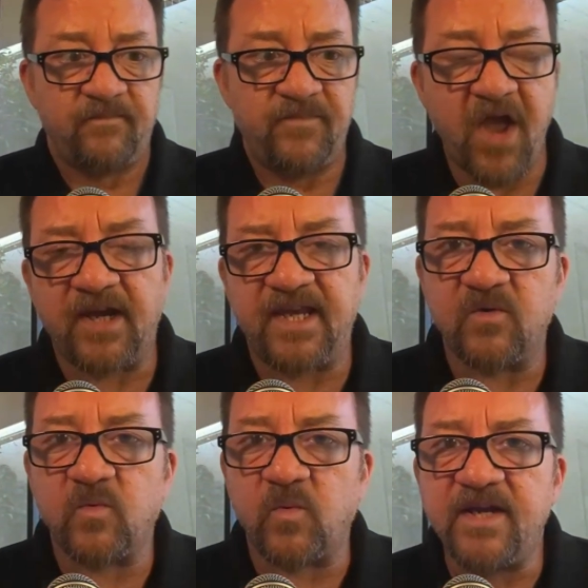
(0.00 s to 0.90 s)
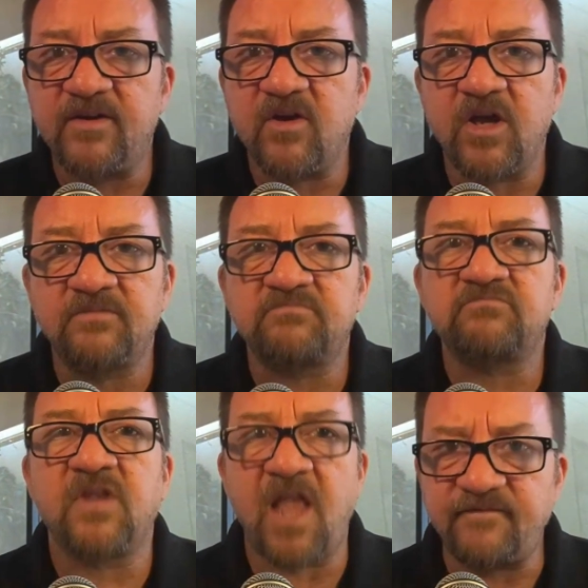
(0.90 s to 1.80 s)
not get rained on,
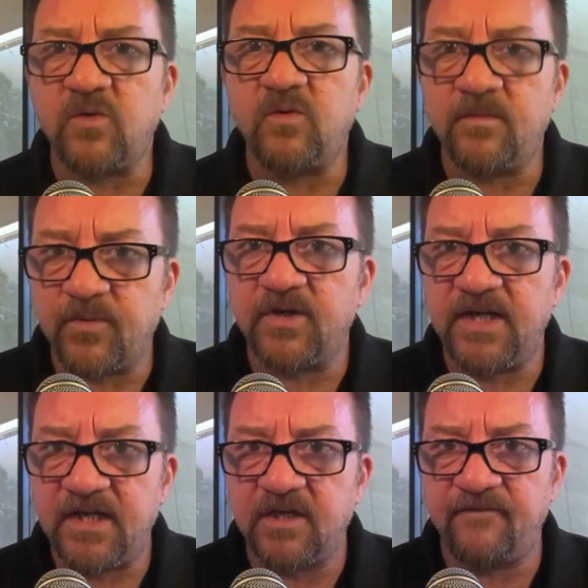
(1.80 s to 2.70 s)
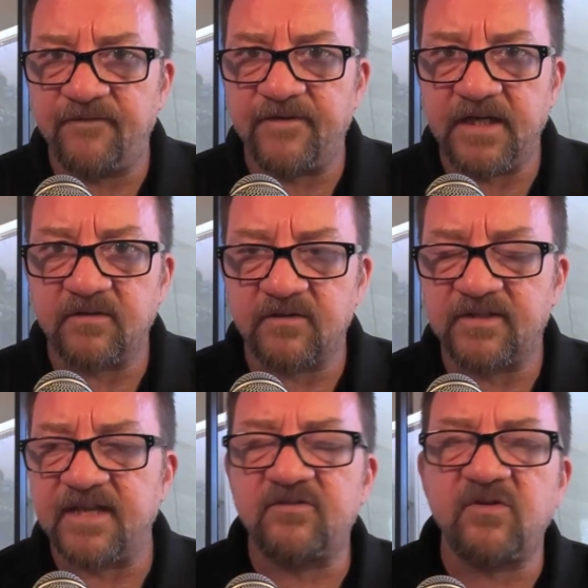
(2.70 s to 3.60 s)
life's going pretty good for you.
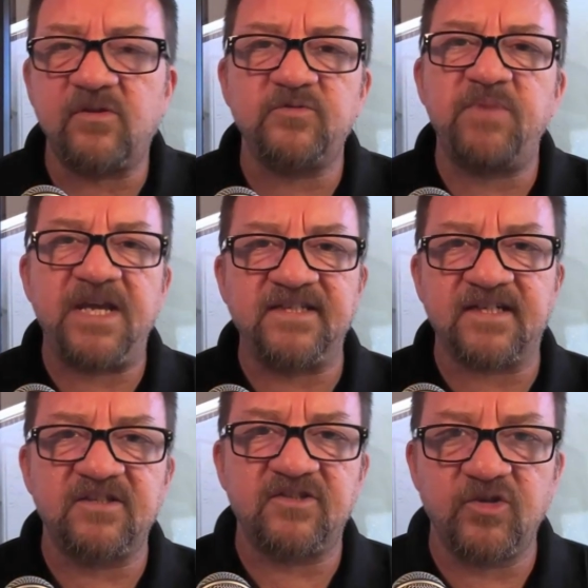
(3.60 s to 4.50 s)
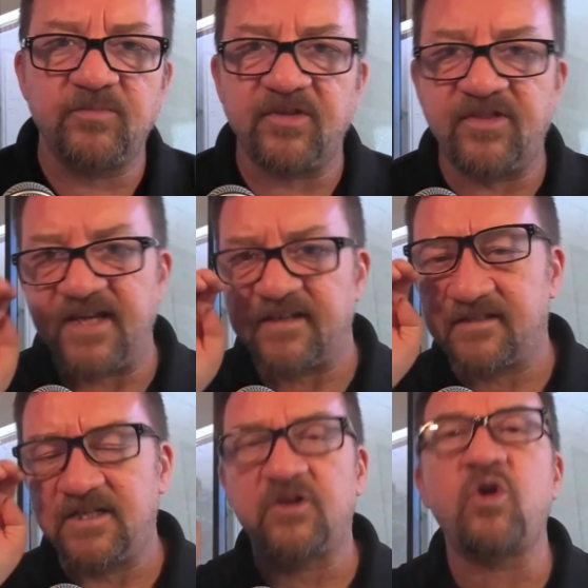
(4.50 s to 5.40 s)
So those basic consumer
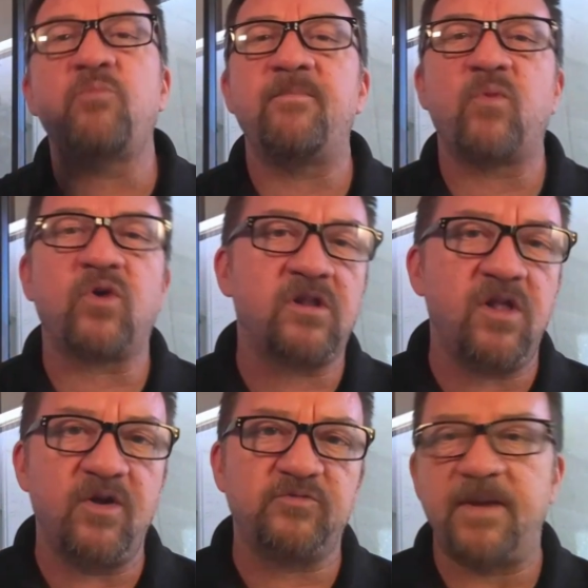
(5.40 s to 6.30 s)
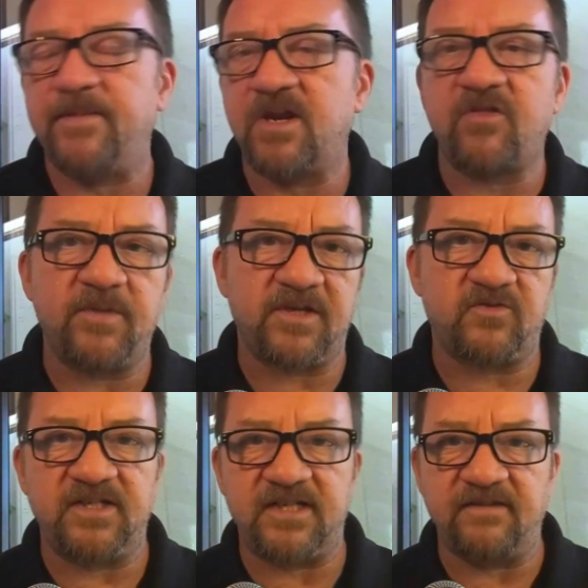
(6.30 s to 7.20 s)
things, you can go buy more clothes, maybe another big
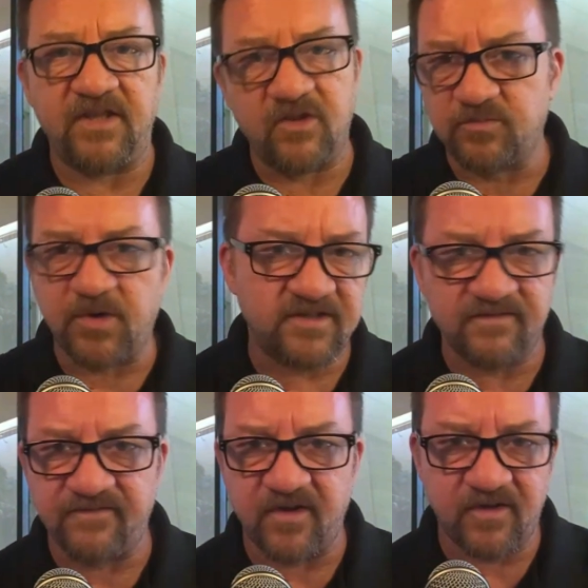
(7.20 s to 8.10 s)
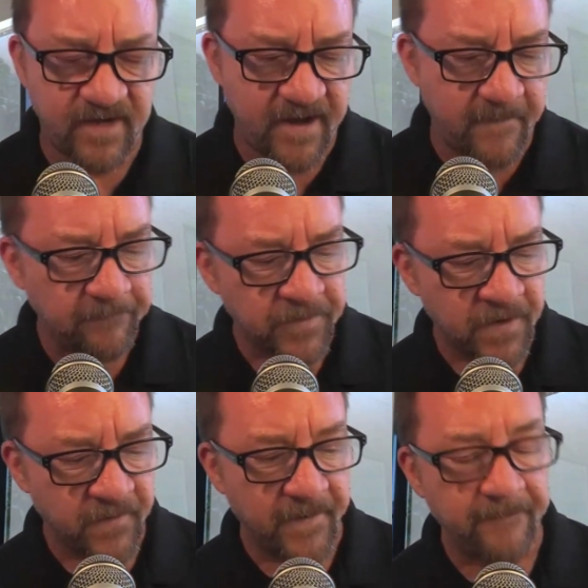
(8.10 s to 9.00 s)
screen TV, those prices have all come down,
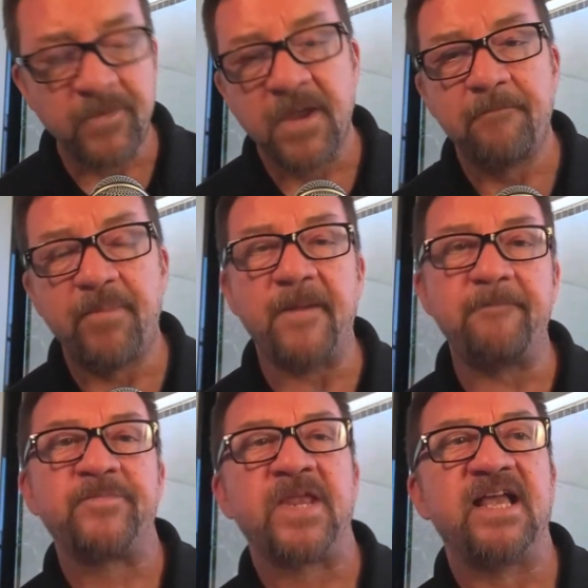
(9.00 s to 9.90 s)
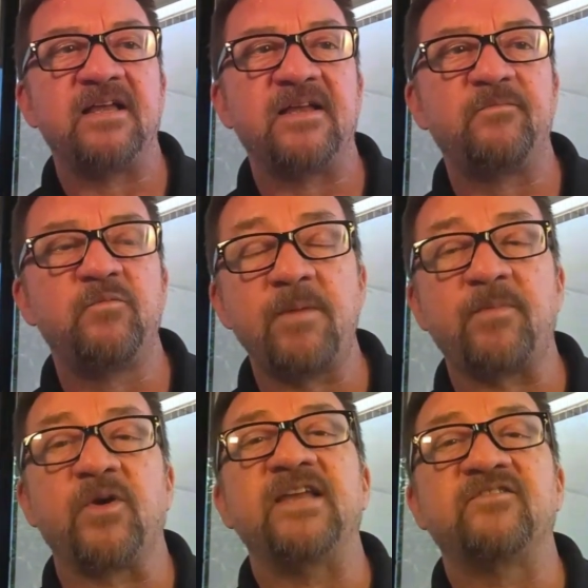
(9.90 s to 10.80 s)
right? But
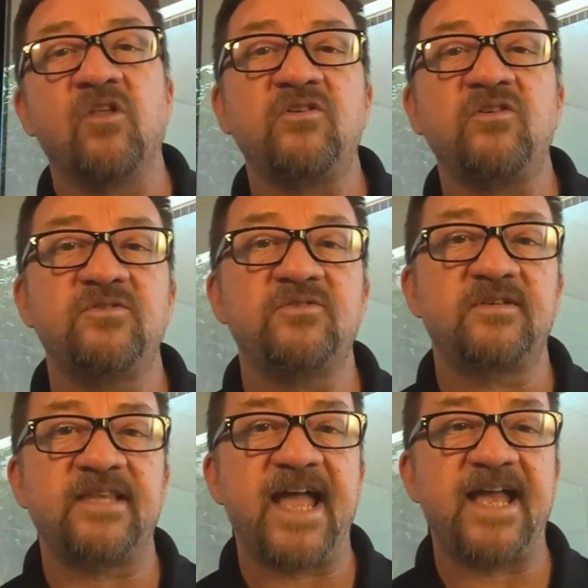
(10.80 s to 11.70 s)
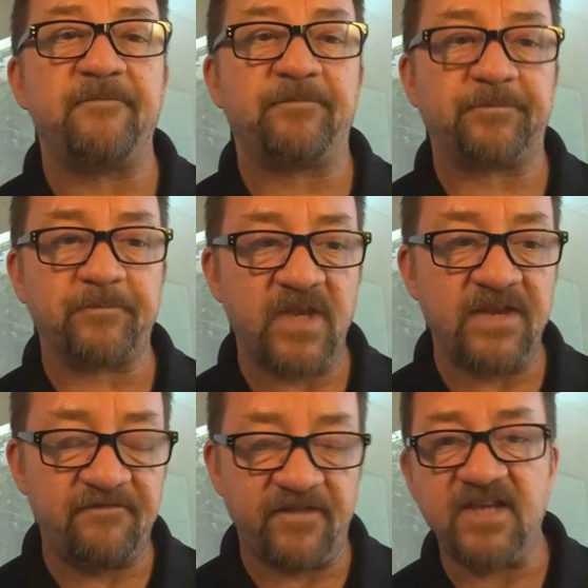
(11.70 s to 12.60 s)
remember, as long as that
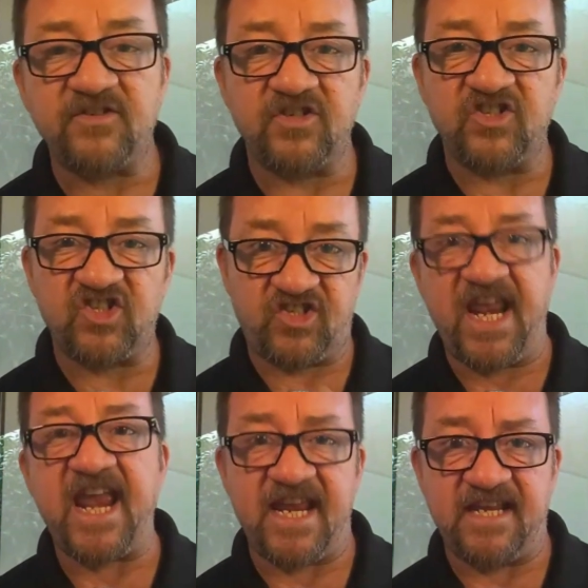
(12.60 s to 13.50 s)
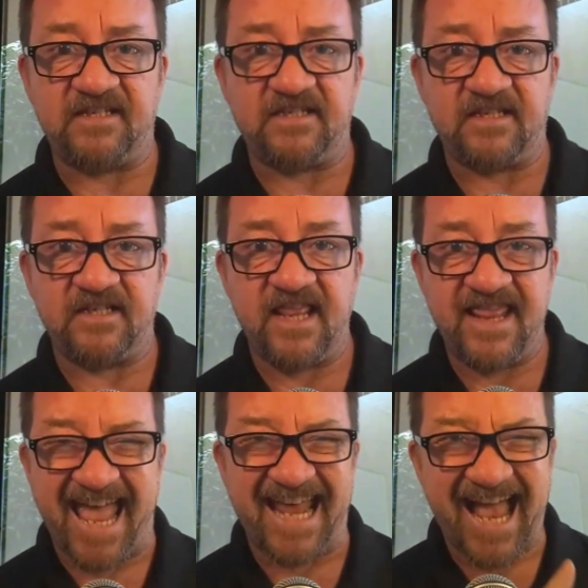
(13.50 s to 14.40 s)
inflation stays
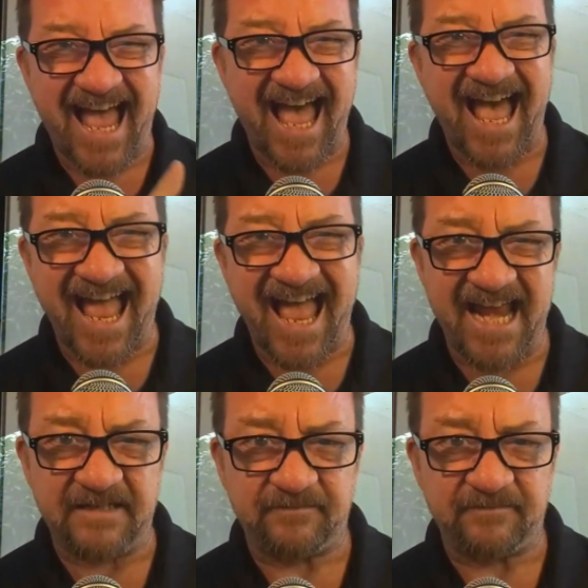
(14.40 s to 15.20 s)
that high,